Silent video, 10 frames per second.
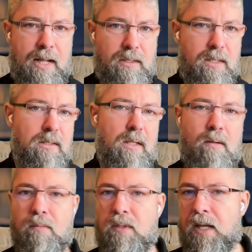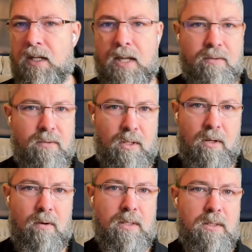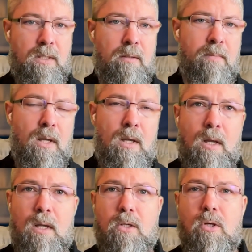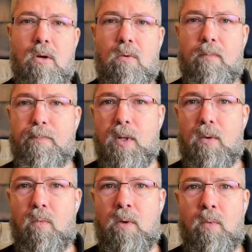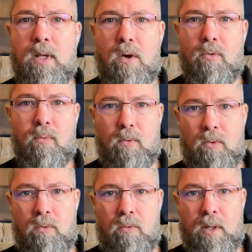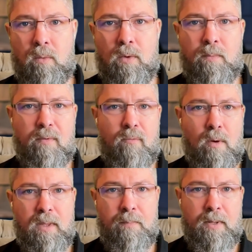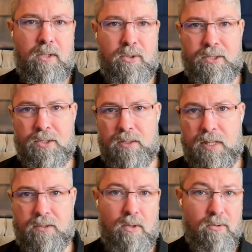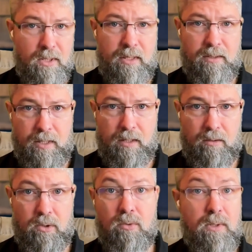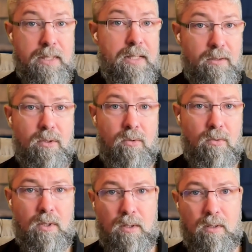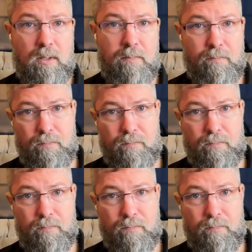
IT team, dedicated security team. So when we go through and we're performing the penetration test, those things that do lead to the